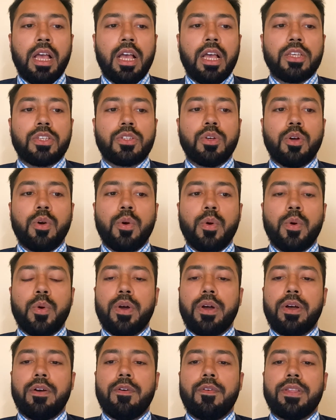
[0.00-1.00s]
So
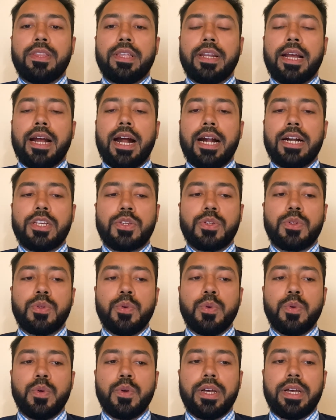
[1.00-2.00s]
with regards
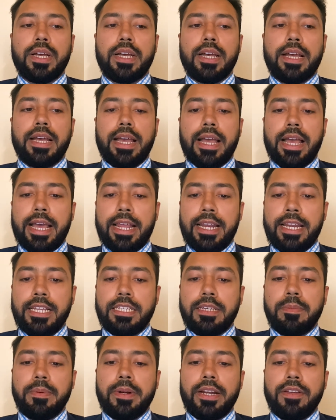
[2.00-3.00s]
to
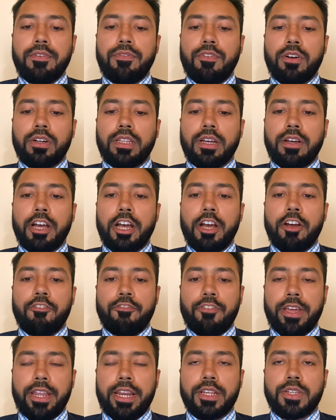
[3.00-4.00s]
eligibility for the
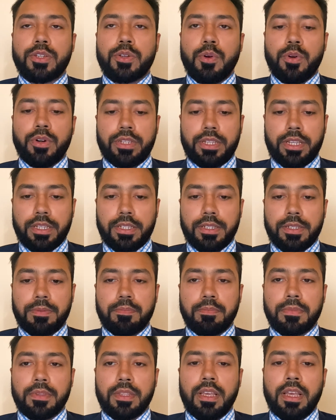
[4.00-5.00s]
various courses,
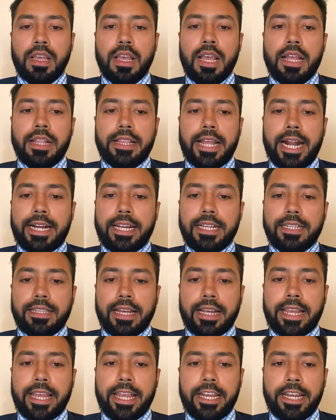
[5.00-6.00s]
that is
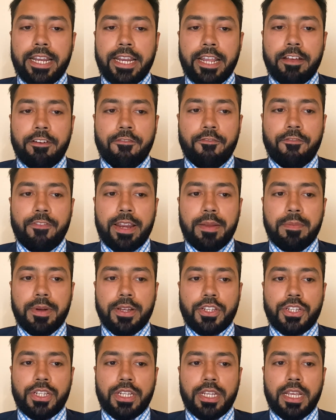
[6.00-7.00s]
again very
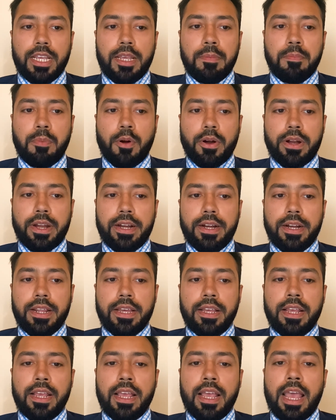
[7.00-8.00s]
much important.
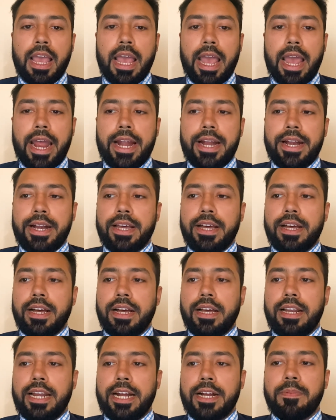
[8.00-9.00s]
And
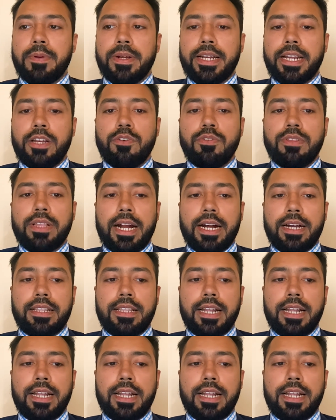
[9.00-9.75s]
let me tell you that